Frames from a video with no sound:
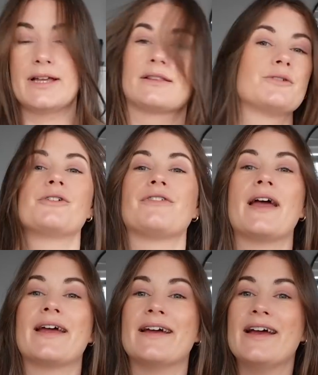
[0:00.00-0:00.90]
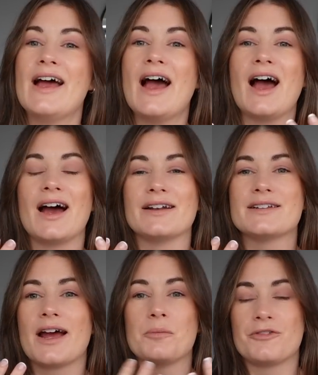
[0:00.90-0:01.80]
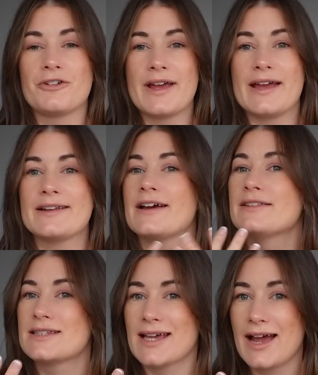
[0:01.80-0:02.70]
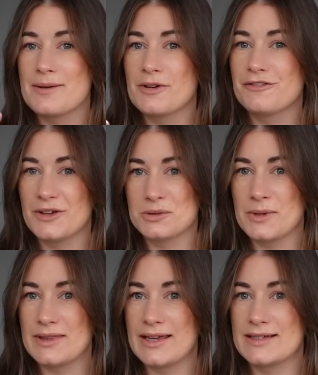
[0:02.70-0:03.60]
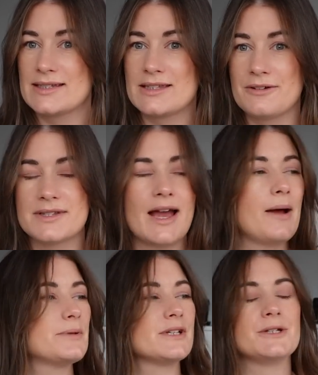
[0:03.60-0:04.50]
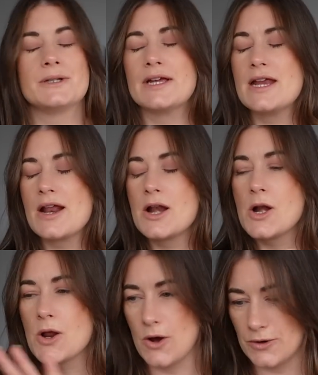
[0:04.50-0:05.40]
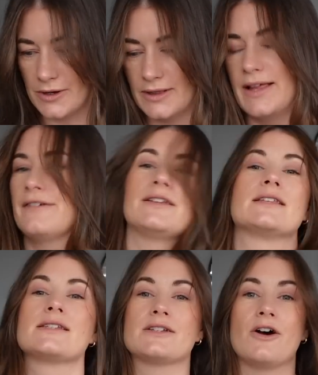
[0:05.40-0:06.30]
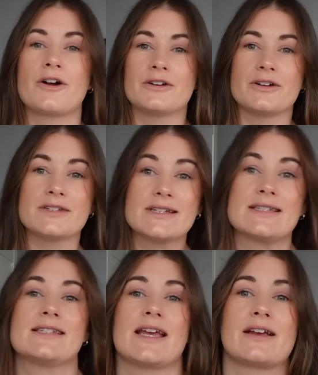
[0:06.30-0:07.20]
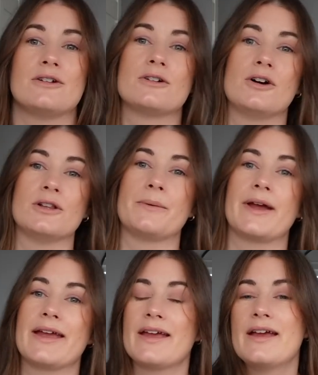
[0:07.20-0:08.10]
in love with it, and I'm afraid at the time of filming this there is absolutely none left in stock, not a single colourway.